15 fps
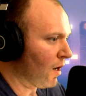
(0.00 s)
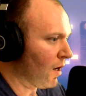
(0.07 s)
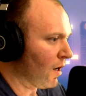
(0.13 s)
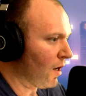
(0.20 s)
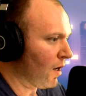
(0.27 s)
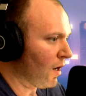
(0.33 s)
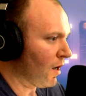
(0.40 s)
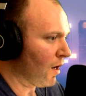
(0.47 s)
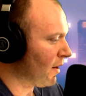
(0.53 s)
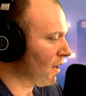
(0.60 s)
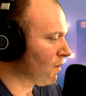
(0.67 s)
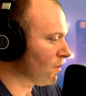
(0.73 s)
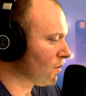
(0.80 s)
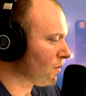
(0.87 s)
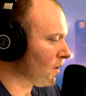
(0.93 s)
understandings,
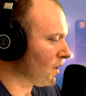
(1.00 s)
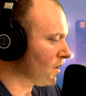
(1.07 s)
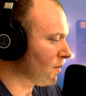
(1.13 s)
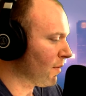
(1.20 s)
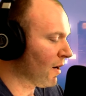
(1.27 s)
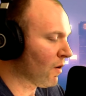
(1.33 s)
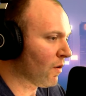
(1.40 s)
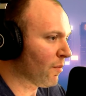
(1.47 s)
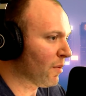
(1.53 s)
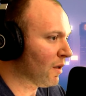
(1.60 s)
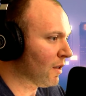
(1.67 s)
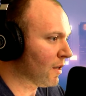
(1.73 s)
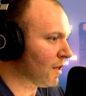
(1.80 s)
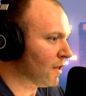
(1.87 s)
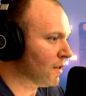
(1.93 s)
my own strengths, and my own
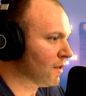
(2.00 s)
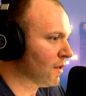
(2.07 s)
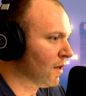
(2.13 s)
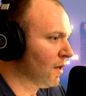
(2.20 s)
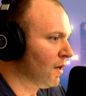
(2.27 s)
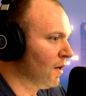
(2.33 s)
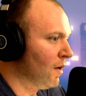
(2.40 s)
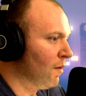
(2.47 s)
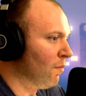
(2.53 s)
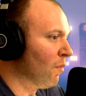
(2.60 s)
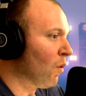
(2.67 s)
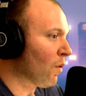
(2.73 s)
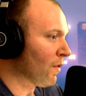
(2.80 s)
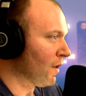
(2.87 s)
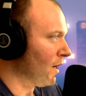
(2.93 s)
abilities
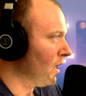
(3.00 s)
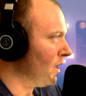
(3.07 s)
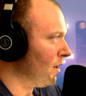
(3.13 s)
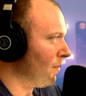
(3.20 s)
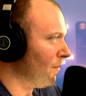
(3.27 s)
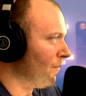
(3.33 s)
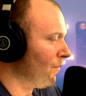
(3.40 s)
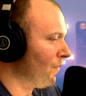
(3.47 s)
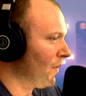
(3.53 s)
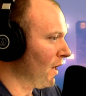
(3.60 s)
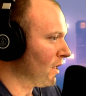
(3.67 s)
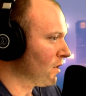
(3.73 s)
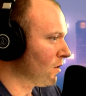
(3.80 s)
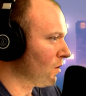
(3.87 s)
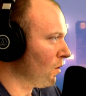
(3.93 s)
more than Him.
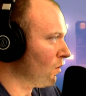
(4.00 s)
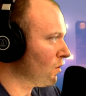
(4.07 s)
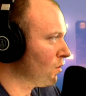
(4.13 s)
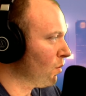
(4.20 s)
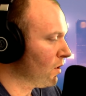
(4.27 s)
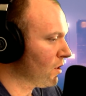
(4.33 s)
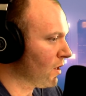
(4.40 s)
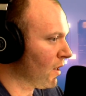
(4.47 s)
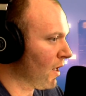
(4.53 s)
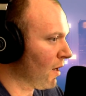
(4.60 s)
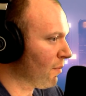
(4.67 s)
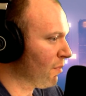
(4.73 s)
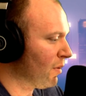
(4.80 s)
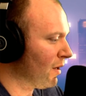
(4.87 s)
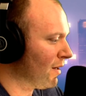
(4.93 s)
And so switching
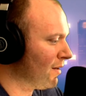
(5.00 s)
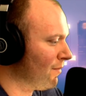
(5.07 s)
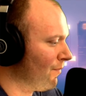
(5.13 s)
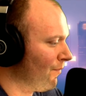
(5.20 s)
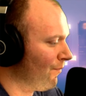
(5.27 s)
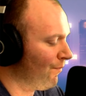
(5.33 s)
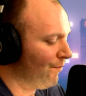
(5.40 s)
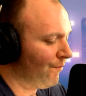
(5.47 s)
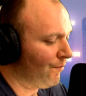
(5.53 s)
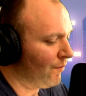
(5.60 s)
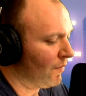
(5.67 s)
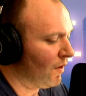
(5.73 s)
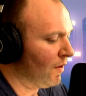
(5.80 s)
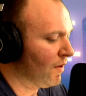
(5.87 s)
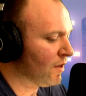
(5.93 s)
that, but
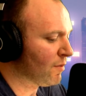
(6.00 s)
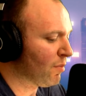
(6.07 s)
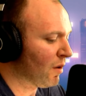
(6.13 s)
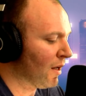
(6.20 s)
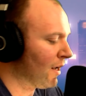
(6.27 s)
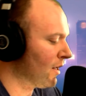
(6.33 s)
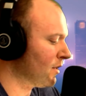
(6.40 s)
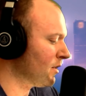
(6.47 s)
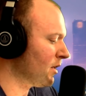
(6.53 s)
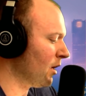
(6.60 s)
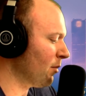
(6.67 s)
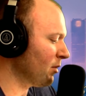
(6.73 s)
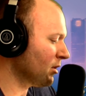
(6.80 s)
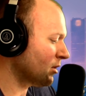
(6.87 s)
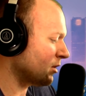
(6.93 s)
these blanket
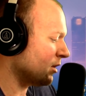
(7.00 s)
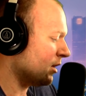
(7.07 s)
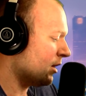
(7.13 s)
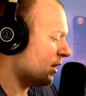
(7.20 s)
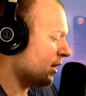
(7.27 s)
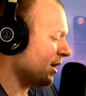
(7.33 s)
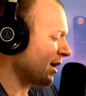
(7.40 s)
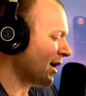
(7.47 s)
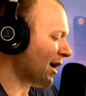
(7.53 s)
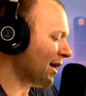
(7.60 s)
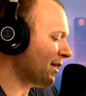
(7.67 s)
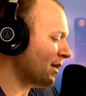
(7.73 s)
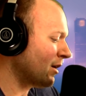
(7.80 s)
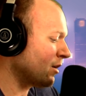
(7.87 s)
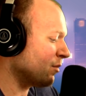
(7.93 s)
statements,
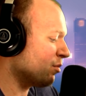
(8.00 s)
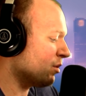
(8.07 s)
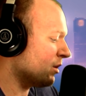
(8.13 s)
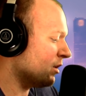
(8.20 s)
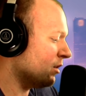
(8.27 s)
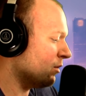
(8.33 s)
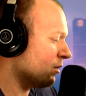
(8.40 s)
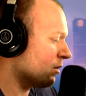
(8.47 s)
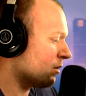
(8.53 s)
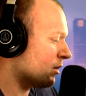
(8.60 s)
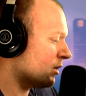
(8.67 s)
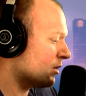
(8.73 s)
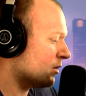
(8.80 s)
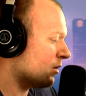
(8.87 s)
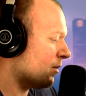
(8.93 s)
I think, are pretty
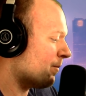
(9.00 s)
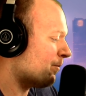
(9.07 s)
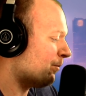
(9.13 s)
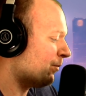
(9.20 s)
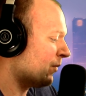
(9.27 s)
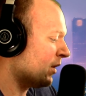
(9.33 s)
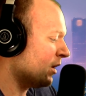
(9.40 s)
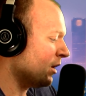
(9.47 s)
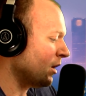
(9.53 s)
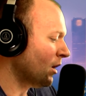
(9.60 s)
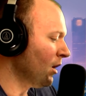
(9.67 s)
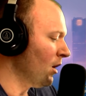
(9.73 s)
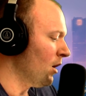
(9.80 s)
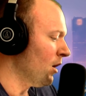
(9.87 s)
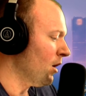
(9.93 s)
ludicrous. So,
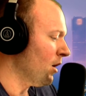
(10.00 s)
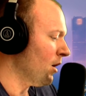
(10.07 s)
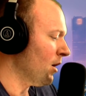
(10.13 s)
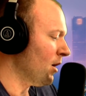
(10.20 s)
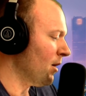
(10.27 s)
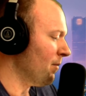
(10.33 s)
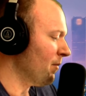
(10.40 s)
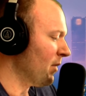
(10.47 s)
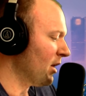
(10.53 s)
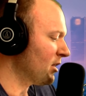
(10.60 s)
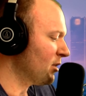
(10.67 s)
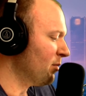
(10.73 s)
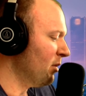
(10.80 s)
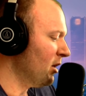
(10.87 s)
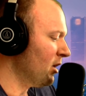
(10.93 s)

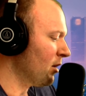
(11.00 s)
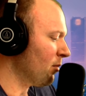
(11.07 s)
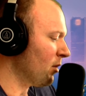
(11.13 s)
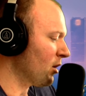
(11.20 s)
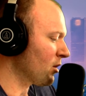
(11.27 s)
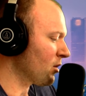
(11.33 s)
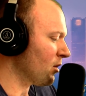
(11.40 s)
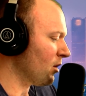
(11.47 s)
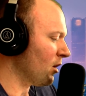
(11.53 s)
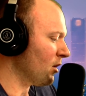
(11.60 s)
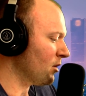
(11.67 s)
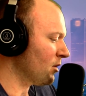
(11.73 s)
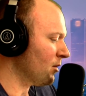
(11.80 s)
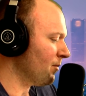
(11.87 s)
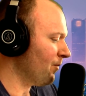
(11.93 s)
and speaking of martial
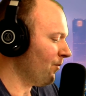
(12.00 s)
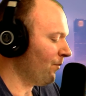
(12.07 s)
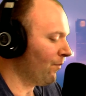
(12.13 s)
arts,